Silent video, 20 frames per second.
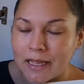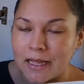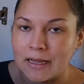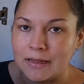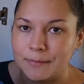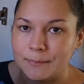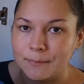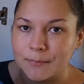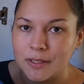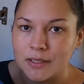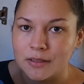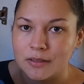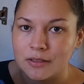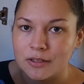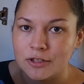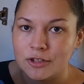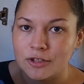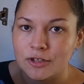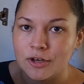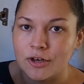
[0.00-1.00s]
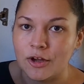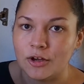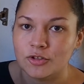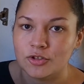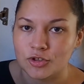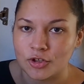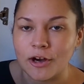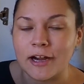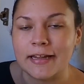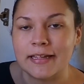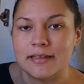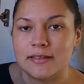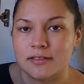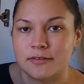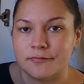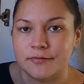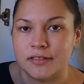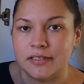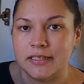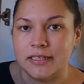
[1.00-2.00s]
I'm not trying
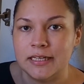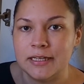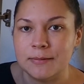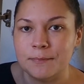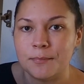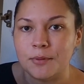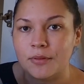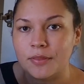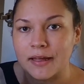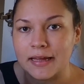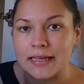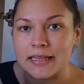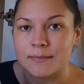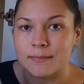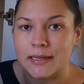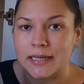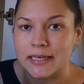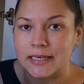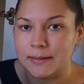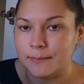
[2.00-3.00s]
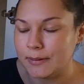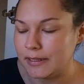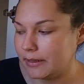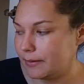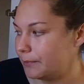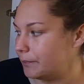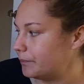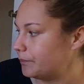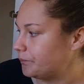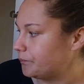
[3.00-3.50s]
to fill it, but that is my limit.